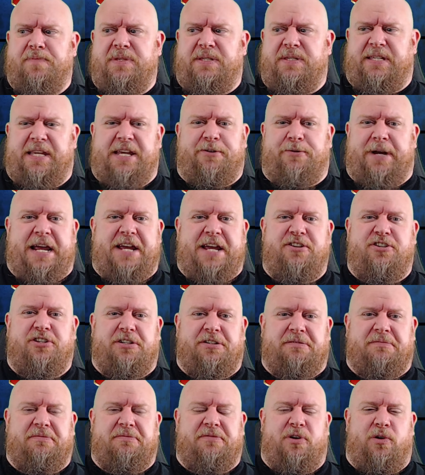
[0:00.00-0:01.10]
secret
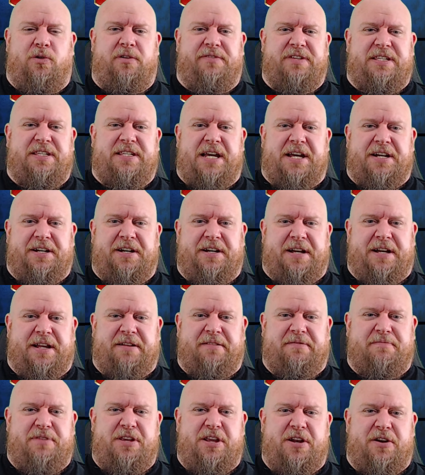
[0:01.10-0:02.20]
agent all of a sudden,
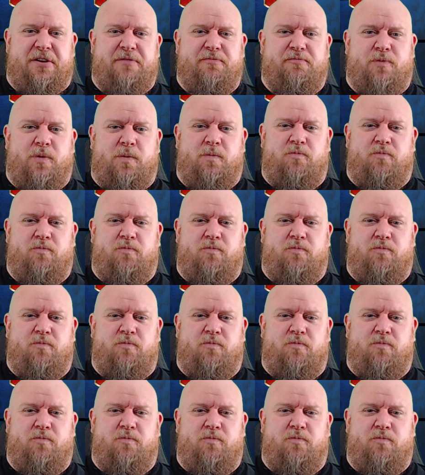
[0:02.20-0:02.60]
and, you know,